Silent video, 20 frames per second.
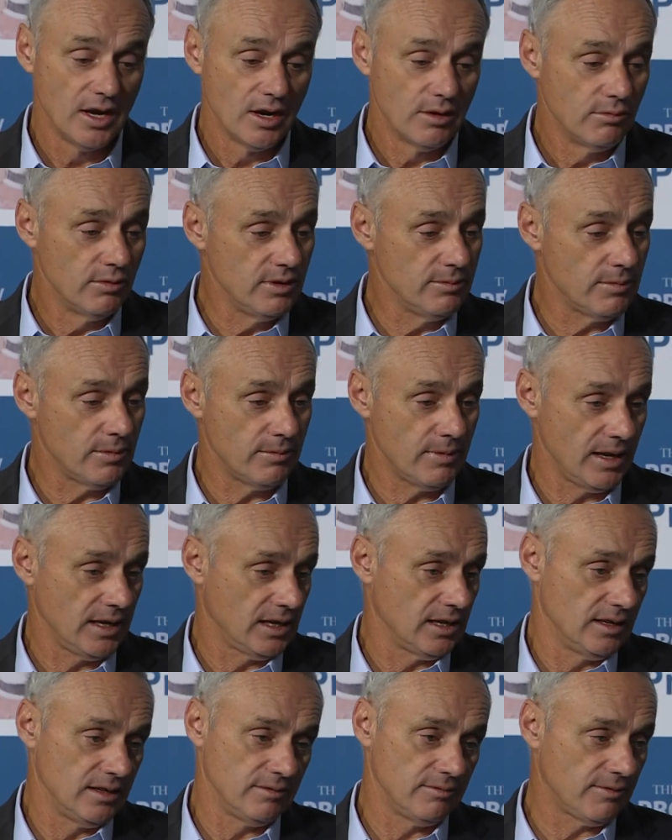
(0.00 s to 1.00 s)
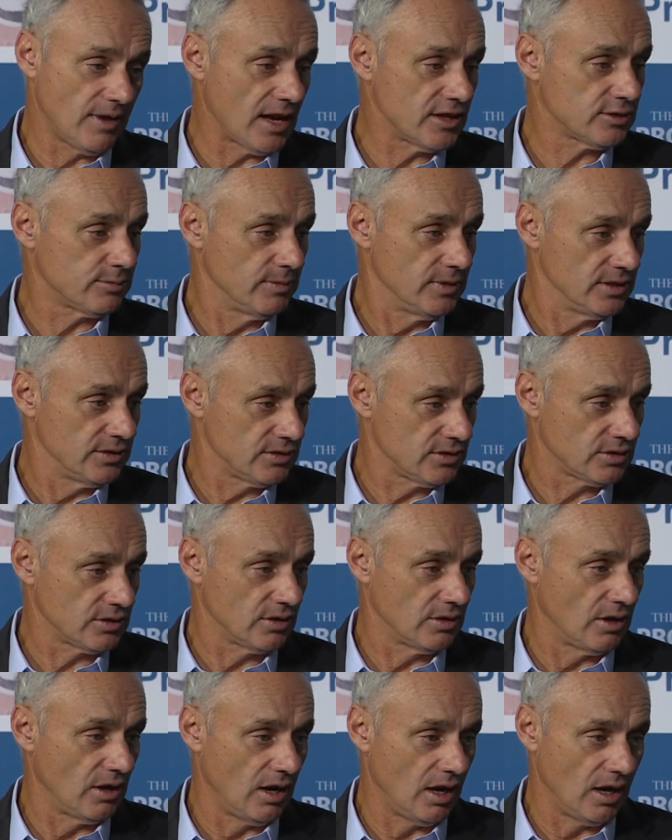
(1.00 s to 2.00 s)
we've been making investments
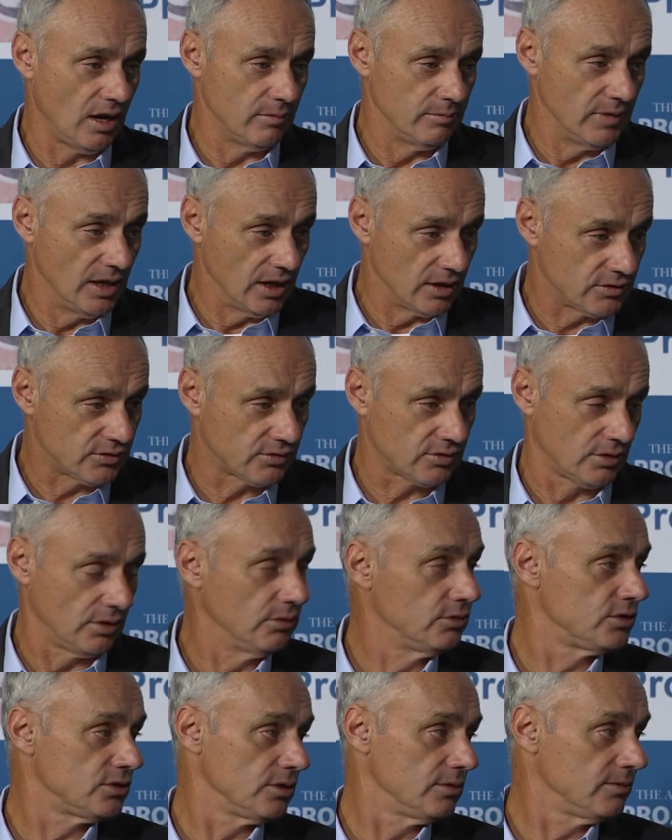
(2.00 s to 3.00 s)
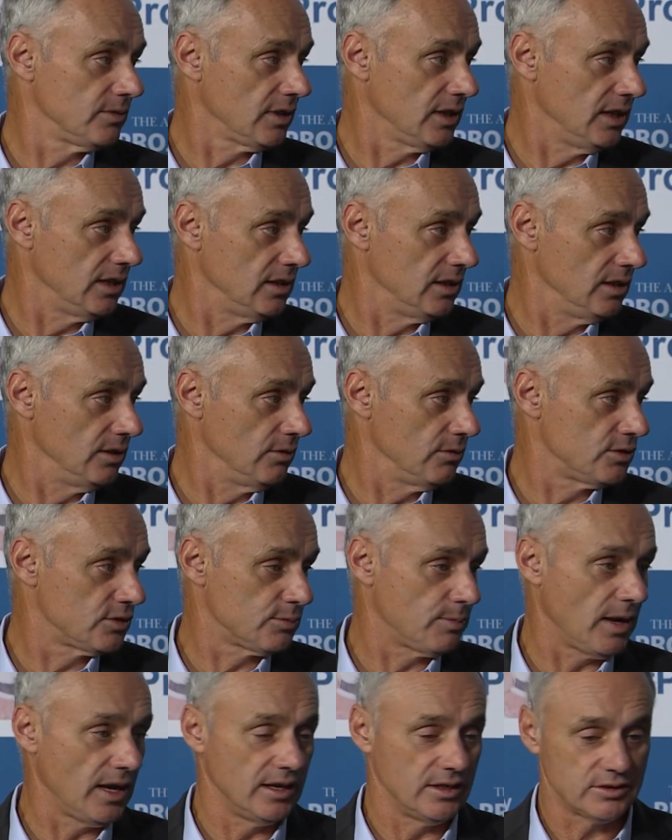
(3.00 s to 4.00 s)
um, exclusively in the youth
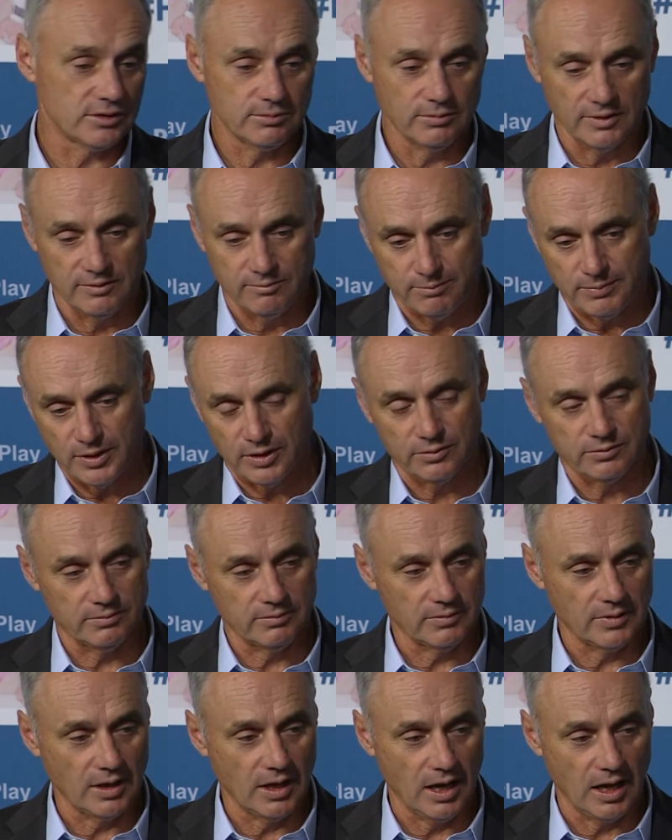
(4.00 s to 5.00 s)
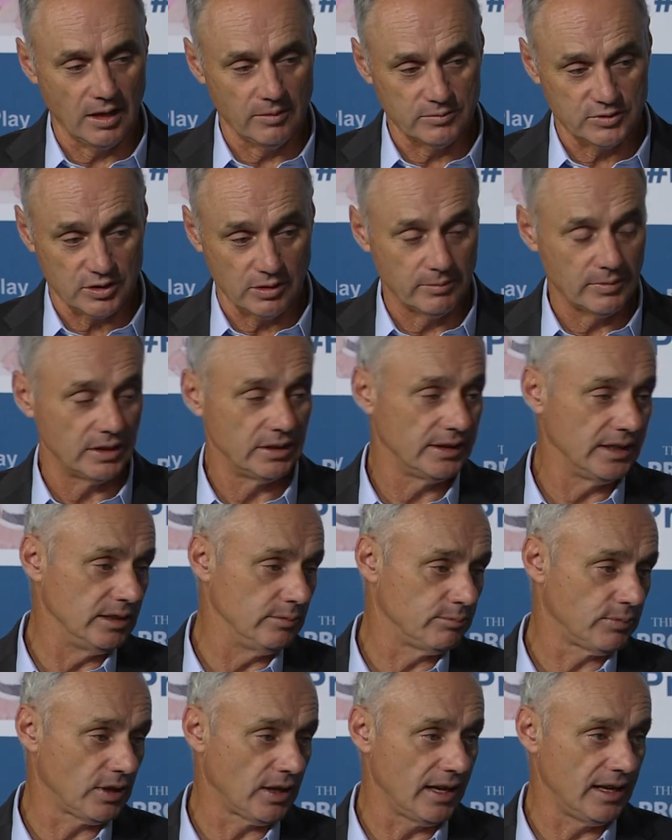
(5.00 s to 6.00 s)
space. We've built um, some
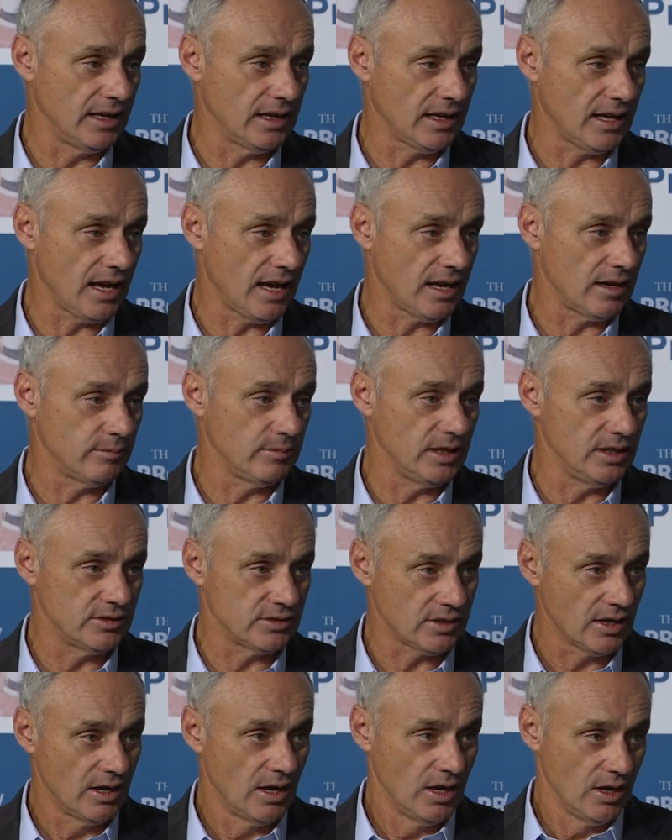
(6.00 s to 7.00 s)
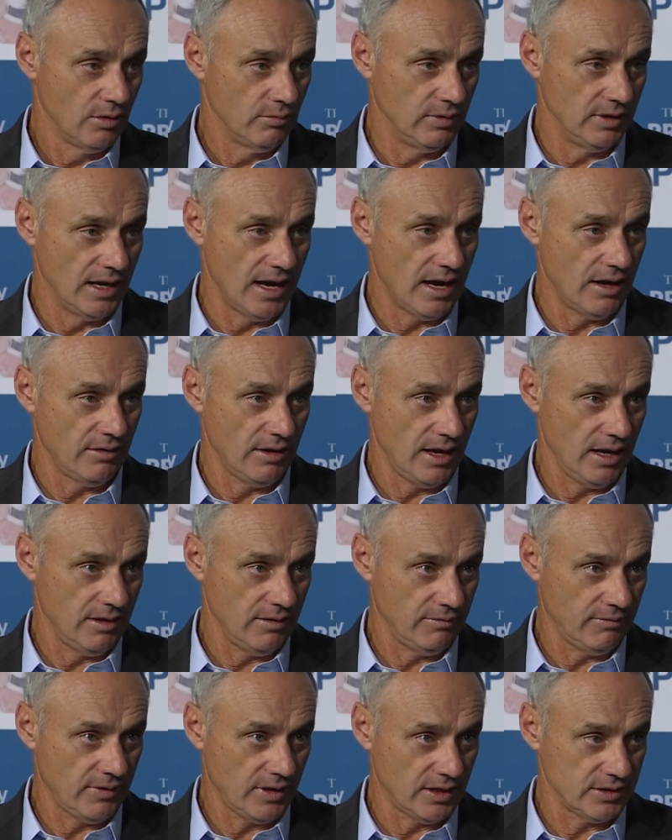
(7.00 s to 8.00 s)
elite play academies. We now have
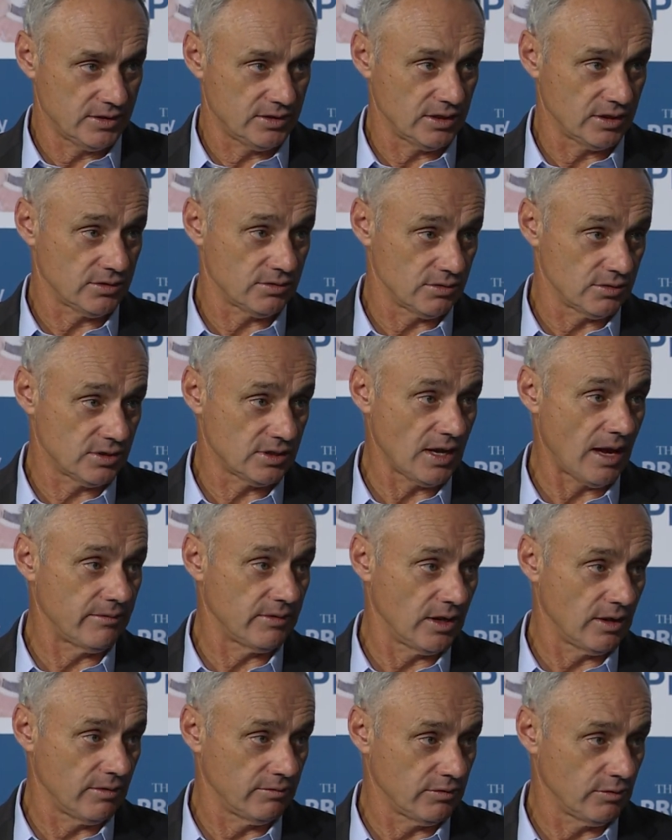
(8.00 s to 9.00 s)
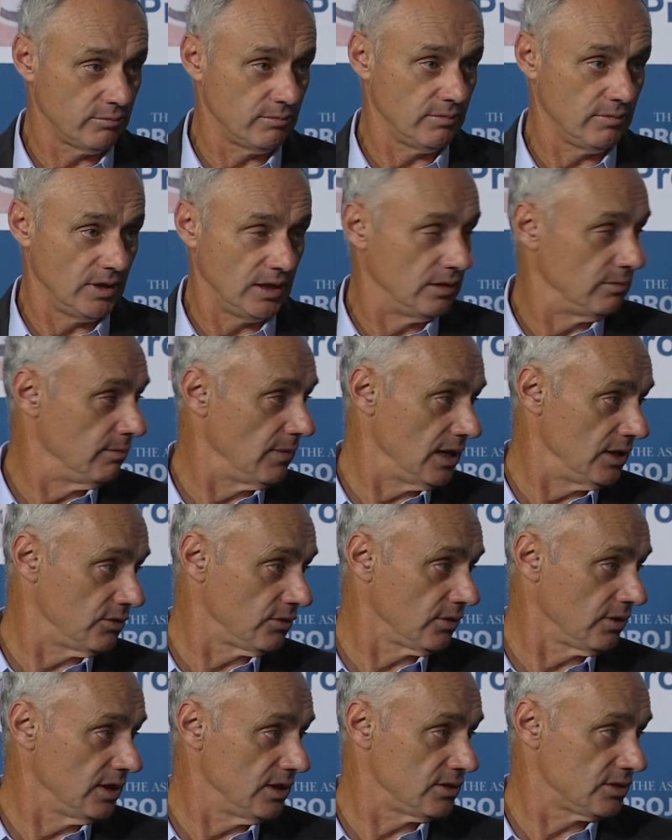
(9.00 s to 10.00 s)
uh, six or seven of them in major
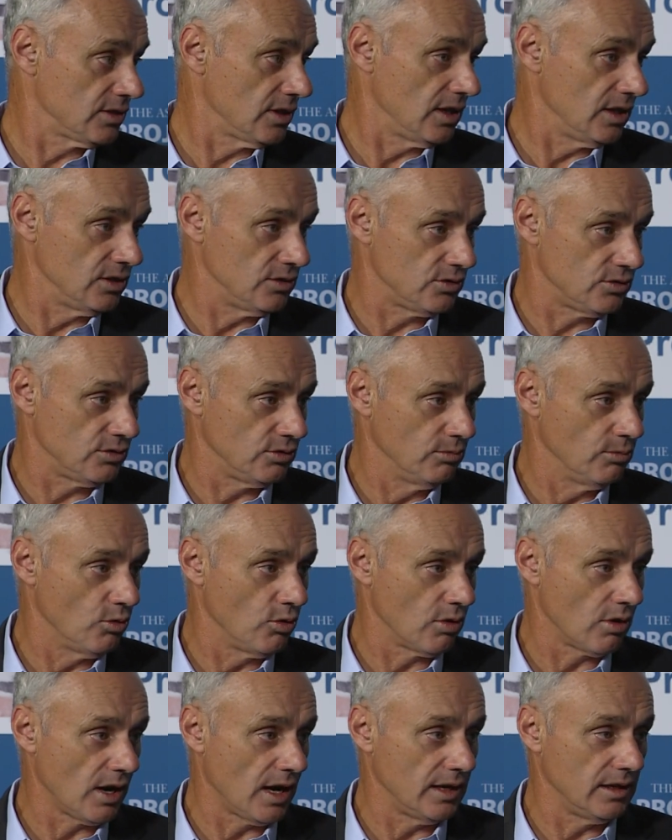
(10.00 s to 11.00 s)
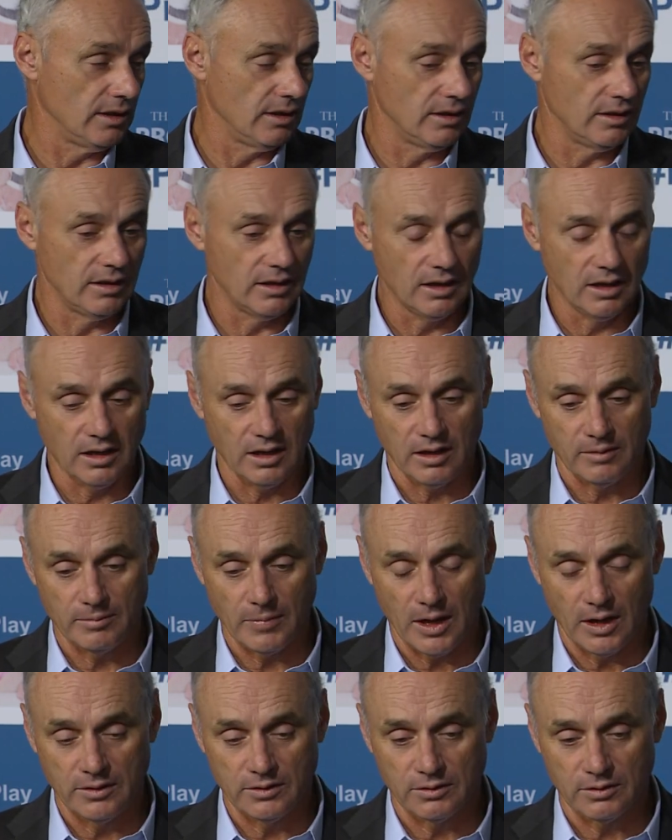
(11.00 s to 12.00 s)
league cities, two more on the um,
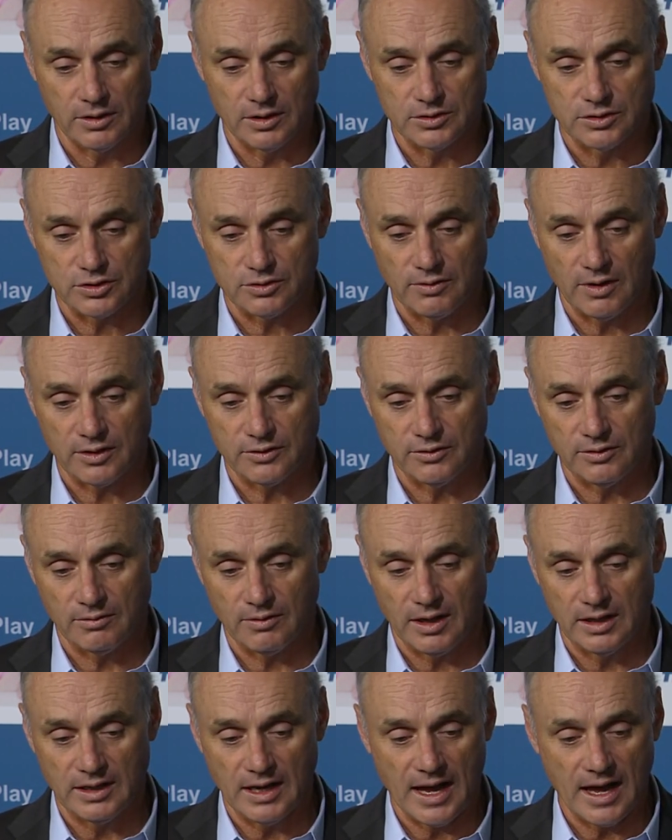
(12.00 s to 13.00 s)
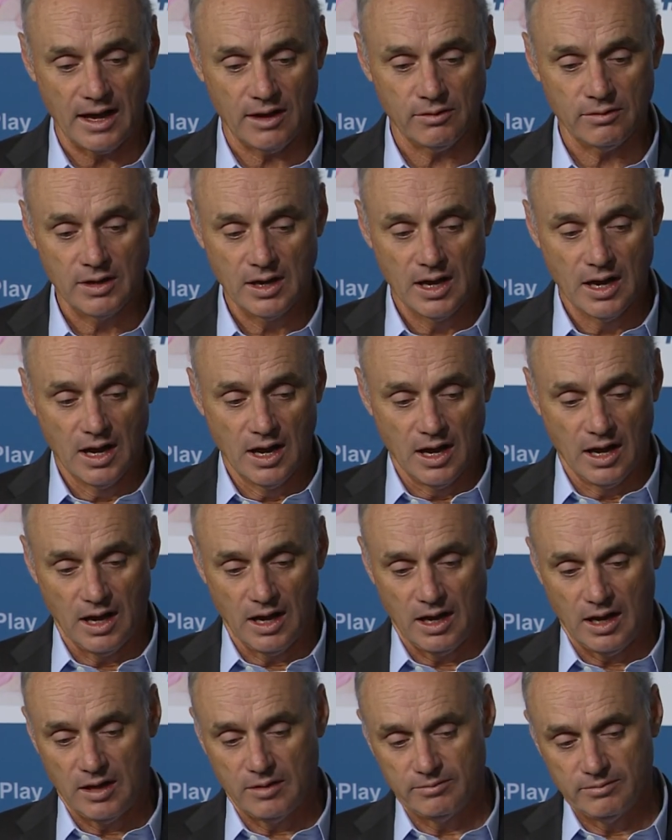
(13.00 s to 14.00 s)
under construction right now.
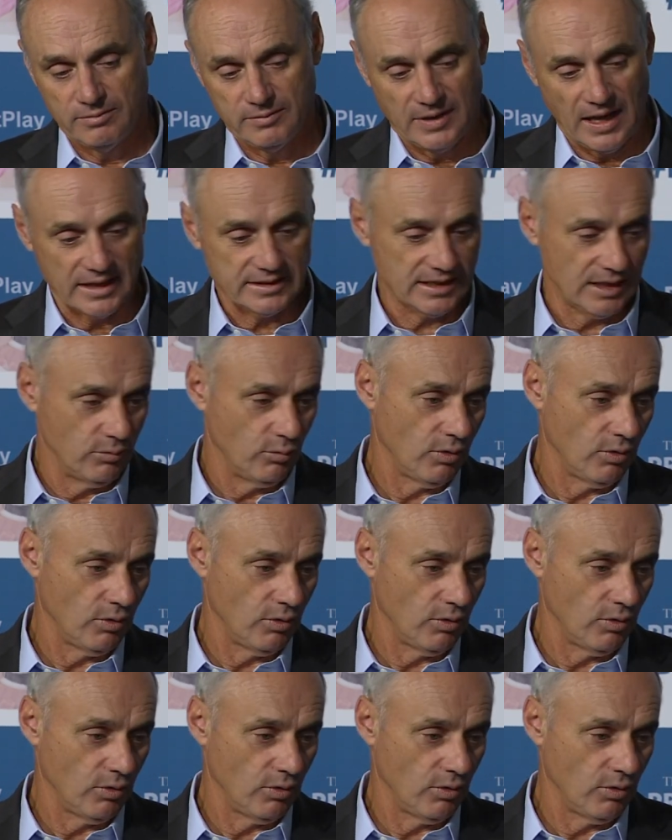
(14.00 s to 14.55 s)
Um, that's at